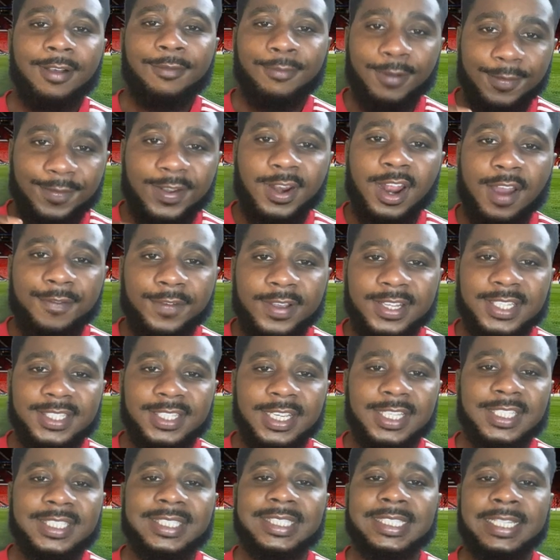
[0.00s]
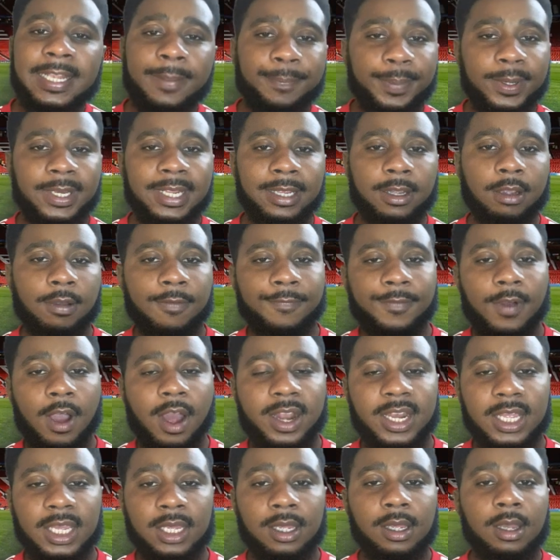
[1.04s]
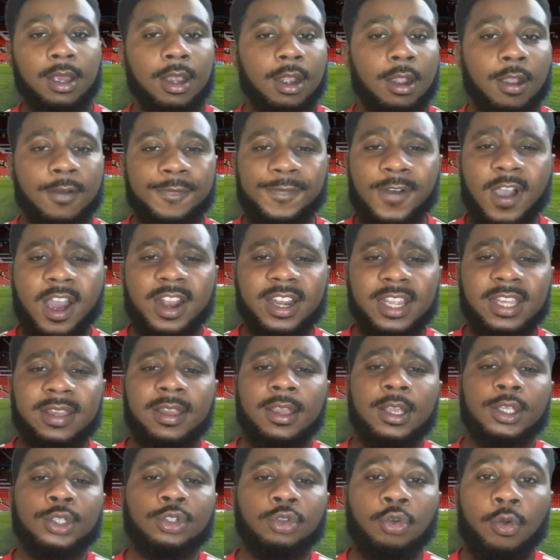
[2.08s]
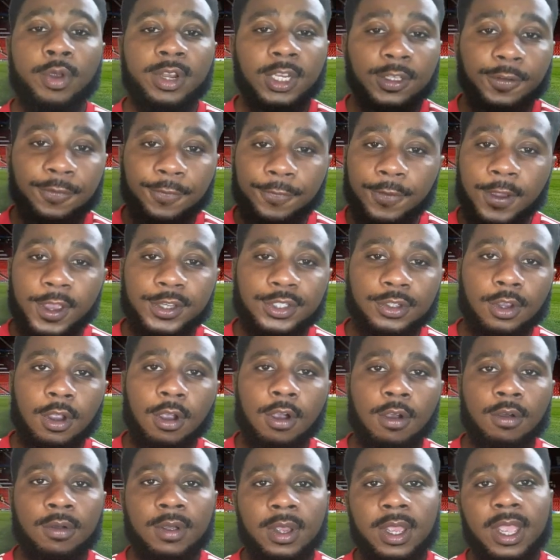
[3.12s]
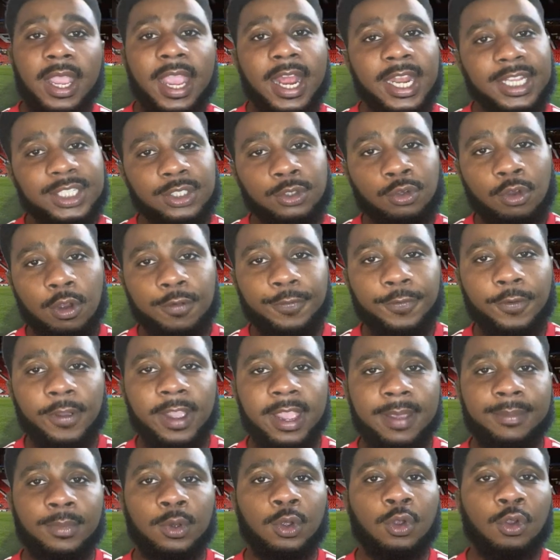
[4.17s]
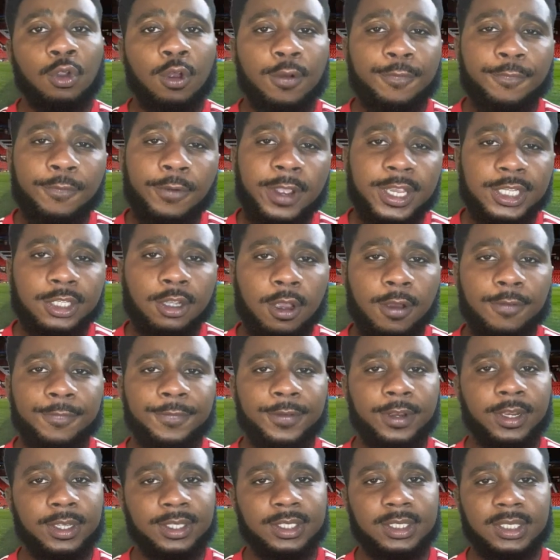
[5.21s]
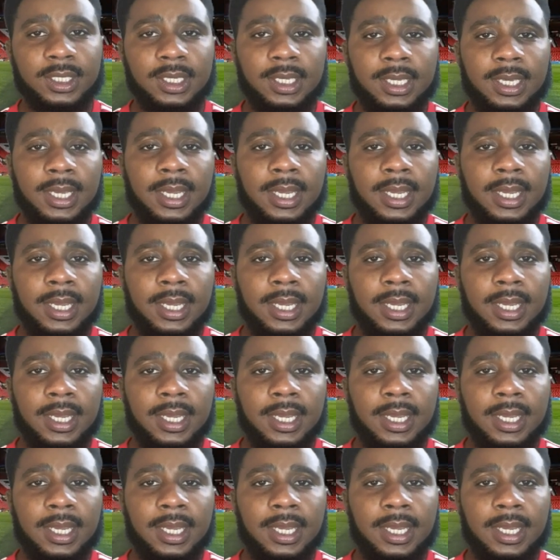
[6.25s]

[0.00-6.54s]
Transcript: With another assist, slipping in Cavani. Cavani scoring his first goal, and it's good for him. Good for his confidence.